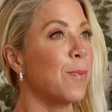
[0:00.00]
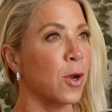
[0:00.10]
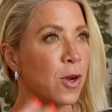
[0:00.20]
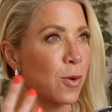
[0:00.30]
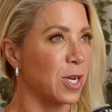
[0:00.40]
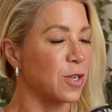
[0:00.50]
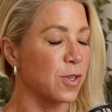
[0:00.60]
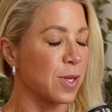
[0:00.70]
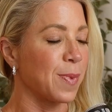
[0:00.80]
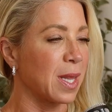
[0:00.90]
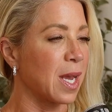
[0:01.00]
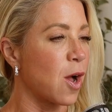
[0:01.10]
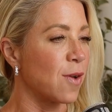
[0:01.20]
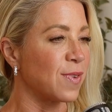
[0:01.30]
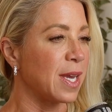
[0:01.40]
you're going to reach for something like
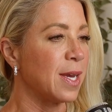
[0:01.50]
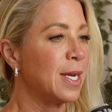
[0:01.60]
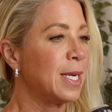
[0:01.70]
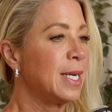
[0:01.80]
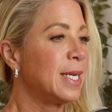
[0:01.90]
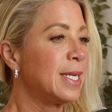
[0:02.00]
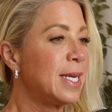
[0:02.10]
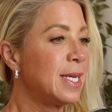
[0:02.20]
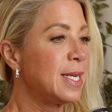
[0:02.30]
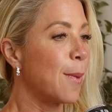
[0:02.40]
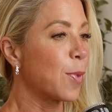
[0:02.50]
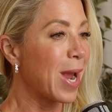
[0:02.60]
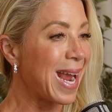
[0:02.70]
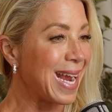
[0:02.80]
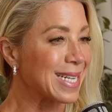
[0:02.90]
coffee. Number
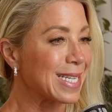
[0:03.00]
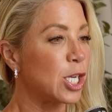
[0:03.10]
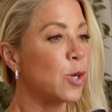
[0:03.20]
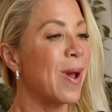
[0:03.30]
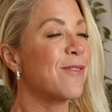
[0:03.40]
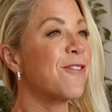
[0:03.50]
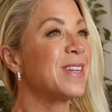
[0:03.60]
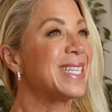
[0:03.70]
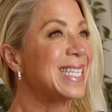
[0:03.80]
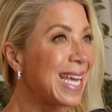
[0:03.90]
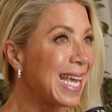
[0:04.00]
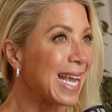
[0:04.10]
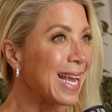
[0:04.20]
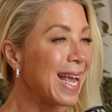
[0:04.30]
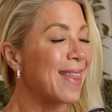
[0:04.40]
8, you have
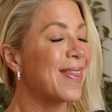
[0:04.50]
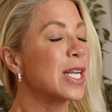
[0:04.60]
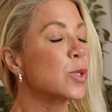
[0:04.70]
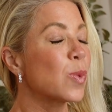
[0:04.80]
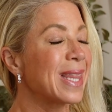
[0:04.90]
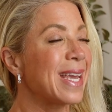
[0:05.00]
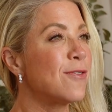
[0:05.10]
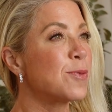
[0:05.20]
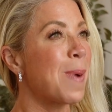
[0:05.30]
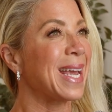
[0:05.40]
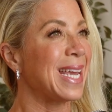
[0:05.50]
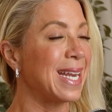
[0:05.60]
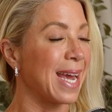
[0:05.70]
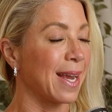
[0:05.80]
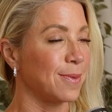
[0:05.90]
fatigue that is relieved by
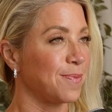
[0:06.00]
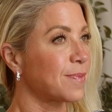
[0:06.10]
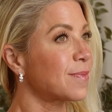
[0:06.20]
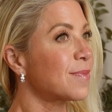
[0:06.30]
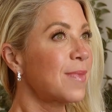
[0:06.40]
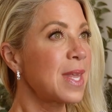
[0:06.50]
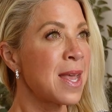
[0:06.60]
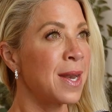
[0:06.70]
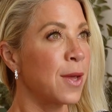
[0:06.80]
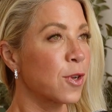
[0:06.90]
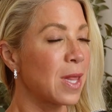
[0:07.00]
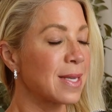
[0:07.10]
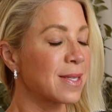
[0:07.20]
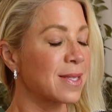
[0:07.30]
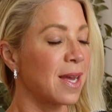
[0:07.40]
eating. Another
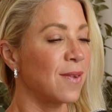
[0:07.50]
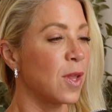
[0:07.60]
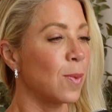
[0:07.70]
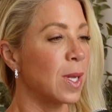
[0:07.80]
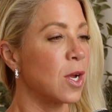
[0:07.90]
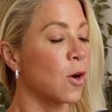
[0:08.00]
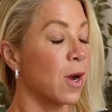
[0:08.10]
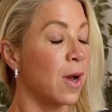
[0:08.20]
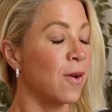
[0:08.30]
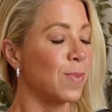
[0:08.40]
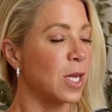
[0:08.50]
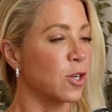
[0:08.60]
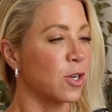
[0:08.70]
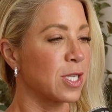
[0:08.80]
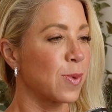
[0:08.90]
classic sign of blood
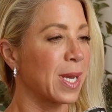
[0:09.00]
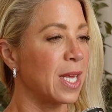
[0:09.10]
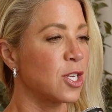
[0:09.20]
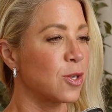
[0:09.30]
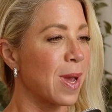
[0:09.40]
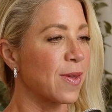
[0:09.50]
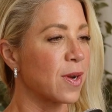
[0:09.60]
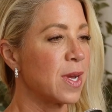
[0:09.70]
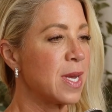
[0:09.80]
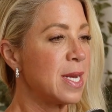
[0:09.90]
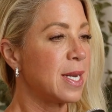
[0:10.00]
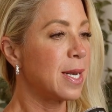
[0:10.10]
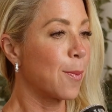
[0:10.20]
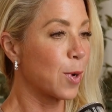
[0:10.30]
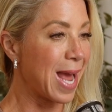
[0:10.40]
sugar dysregulation, rather.
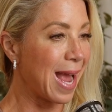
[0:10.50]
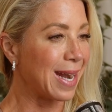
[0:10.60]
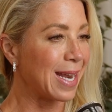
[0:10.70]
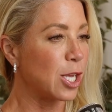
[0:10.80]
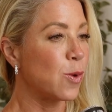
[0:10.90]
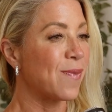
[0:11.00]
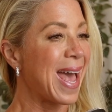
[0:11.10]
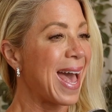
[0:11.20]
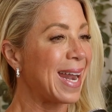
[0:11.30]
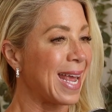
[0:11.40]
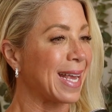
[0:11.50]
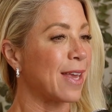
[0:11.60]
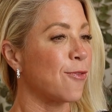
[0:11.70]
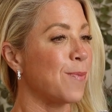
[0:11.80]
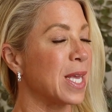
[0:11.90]
Number 9, you have a headache
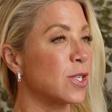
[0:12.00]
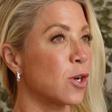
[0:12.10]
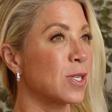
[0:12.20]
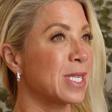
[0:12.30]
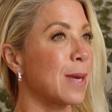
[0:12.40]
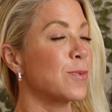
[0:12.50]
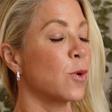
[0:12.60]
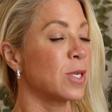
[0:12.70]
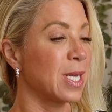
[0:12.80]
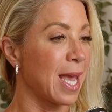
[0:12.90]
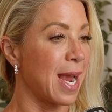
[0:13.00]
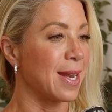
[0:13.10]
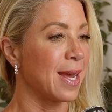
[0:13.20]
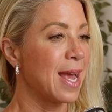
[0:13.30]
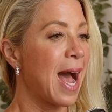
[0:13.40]
if meals are skipped or delayed.
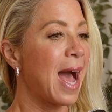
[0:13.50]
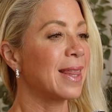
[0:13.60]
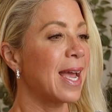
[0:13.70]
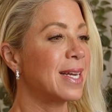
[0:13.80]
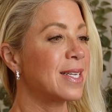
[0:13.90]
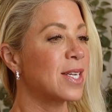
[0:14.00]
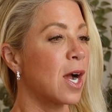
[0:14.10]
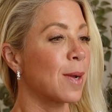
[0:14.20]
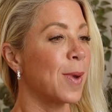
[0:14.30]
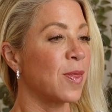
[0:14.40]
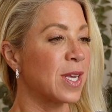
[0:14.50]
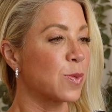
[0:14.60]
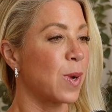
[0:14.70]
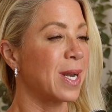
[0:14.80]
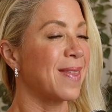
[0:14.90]
I like to talk about this
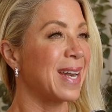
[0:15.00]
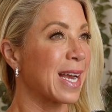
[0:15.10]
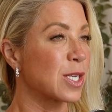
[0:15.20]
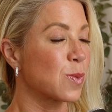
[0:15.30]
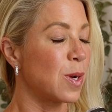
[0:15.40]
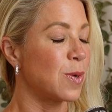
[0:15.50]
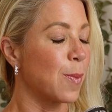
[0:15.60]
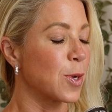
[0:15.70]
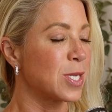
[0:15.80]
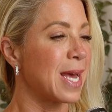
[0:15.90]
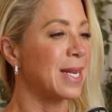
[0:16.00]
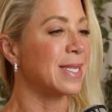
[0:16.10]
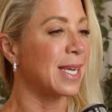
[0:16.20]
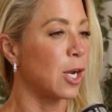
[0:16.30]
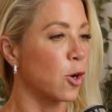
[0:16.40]
one and the next one. Number 10
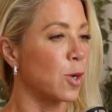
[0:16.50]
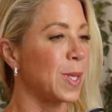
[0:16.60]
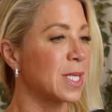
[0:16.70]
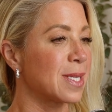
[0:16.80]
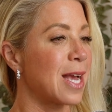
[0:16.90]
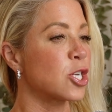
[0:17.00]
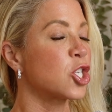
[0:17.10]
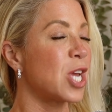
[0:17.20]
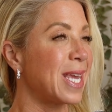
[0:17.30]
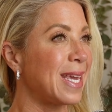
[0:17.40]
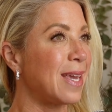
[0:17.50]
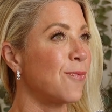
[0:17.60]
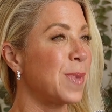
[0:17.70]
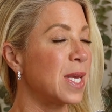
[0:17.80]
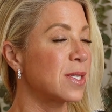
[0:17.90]
is irritable/shaky if
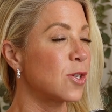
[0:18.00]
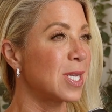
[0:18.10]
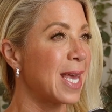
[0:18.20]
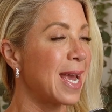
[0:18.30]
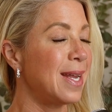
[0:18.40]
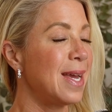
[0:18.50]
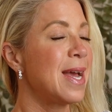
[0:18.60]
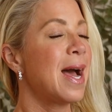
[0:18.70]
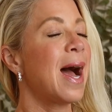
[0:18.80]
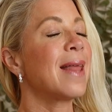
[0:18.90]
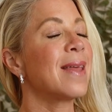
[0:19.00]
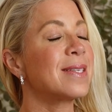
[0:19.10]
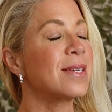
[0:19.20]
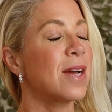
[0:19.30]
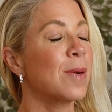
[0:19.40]
meals are delayed. I like
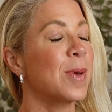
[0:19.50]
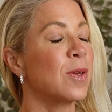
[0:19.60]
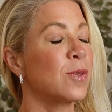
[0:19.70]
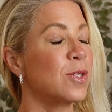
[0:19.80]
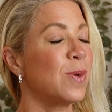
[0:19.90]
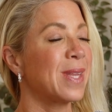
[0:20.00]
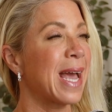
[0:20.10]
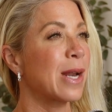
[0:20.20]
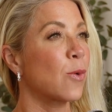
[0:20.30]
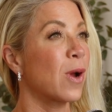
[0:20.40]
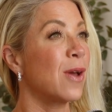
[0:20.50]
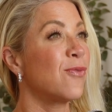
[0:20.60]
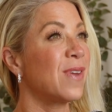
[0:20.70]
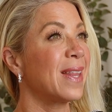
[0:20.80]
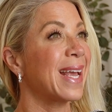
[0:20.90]
to talk about those two in the category of
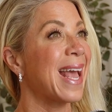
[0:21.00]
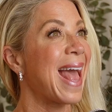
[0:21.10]
feeling